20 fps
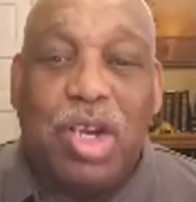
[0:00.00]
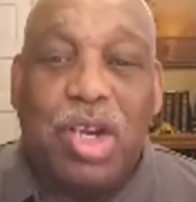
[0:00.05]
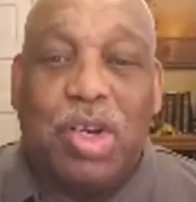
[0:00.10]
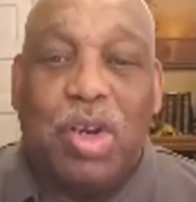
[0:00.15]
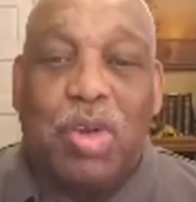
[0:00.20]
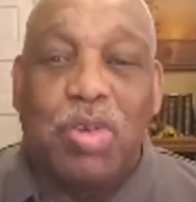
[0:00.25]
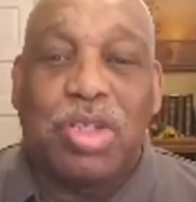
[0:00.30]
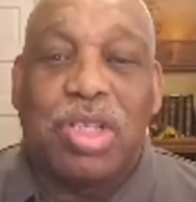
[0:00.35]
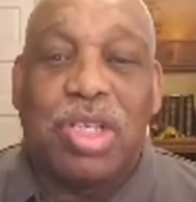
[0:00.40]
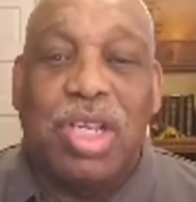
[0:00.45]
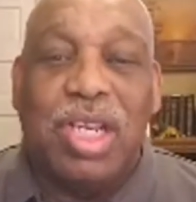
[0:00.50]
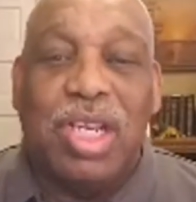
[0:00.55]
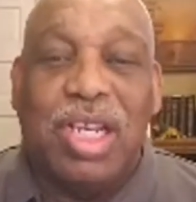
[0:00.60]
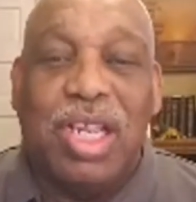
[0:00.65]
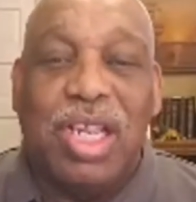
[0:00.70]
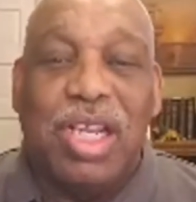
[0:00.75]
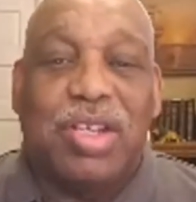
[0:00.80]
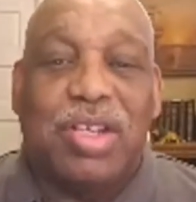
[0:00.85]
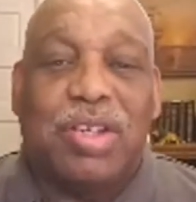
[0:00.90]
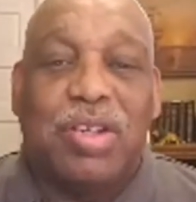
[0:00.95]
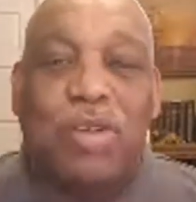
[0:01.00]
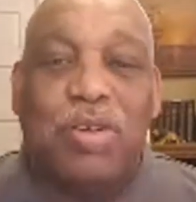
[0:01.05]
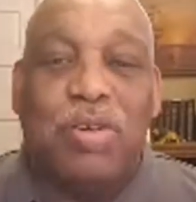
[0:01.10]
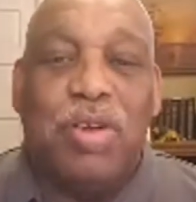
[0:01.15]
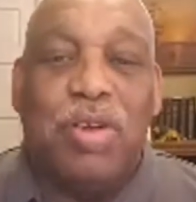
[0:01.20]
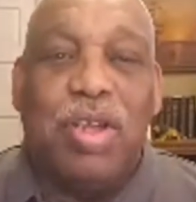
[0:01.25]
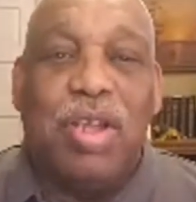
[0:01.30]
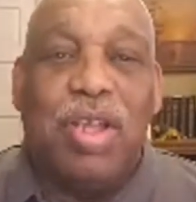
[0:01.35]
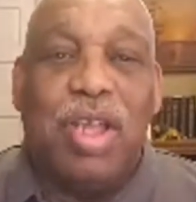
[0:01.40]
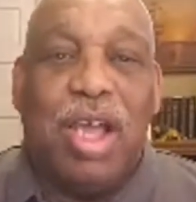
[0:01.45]
Closely linked
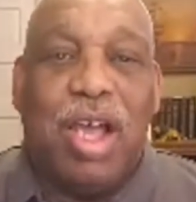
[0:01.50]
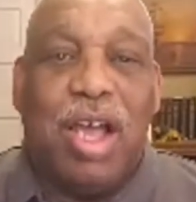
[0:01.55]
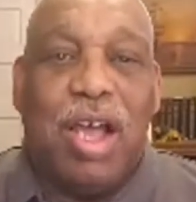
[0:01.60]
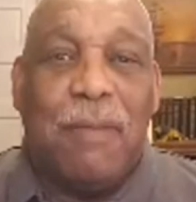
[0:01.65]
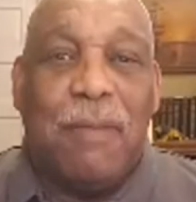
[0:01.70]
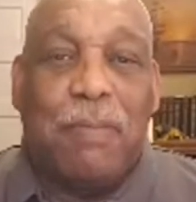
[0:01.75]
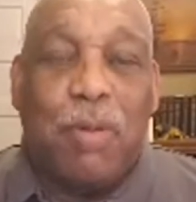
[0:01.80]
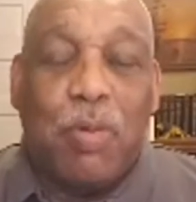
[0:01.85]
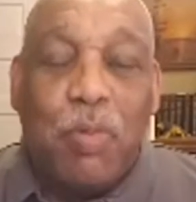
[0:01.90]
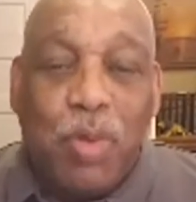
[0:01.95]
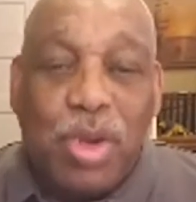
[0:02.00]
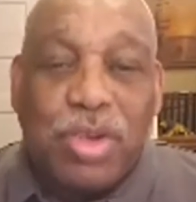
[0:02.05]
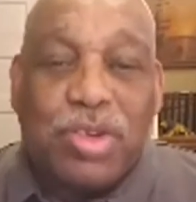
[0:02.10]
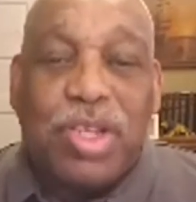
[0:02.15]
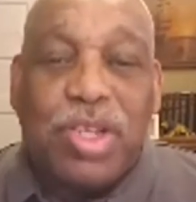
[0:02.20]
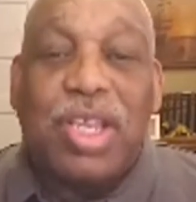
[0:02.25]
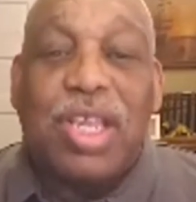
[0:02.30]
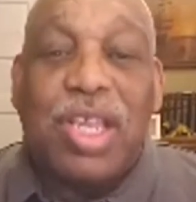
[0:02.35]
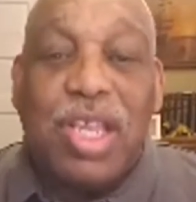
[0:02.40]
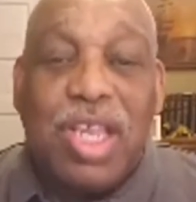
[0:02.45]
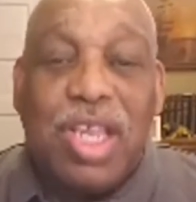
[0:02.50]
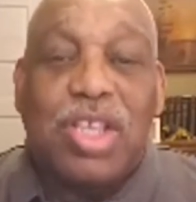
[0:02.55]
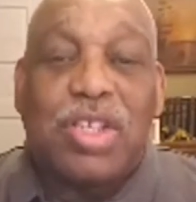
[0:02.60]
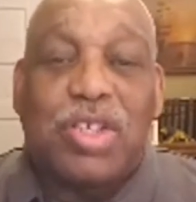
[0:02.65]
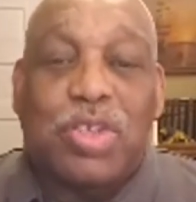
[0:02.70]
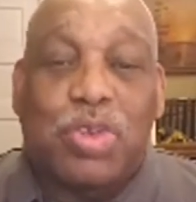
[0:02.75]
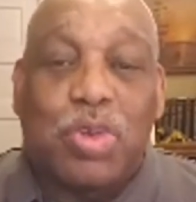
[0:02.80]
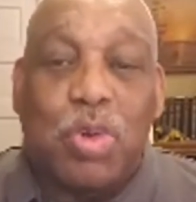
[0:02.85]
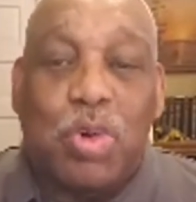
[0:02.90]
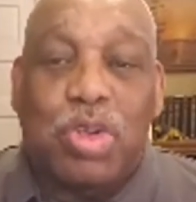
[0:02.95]
to uh, bewitching
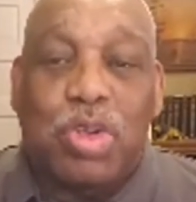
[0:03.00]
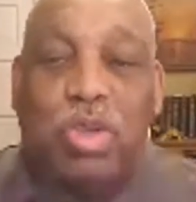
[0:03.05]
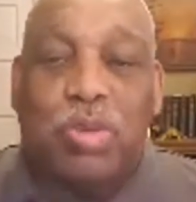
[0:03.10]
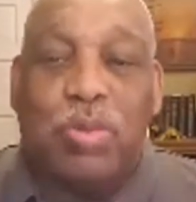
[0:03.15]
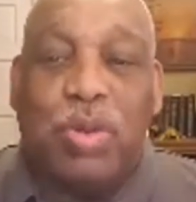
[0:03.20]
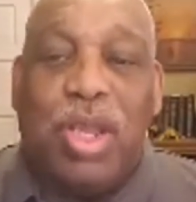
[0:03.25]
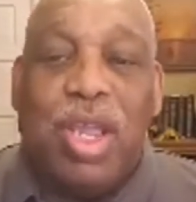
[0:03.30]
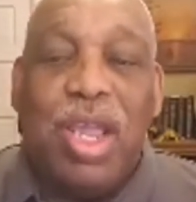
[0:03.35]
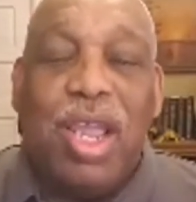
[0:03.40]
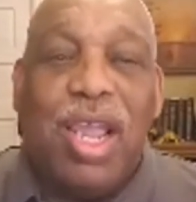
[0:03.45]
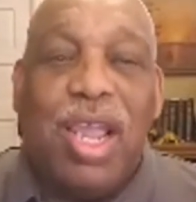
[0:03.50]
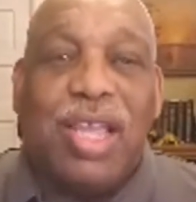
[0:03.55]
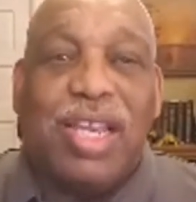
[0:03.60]
is sorcery,